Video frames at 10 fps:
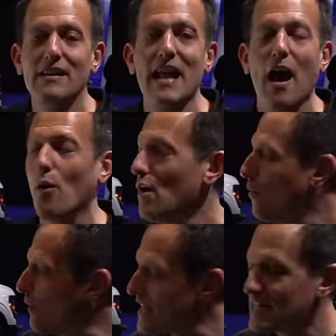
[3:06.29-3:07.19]
Now,
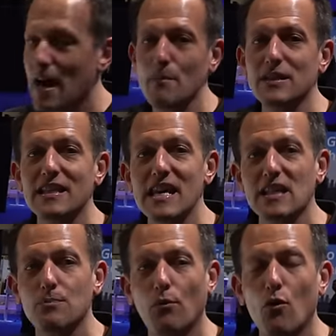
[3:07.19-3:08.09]
when it comes to the
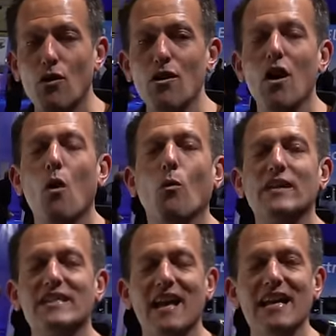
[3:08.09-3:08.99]
Explorer,
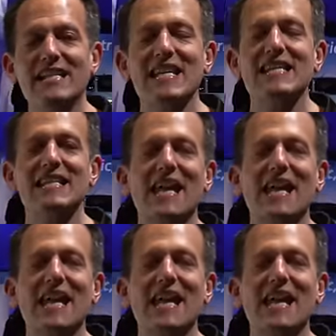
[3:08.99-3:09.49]
what's nice is, is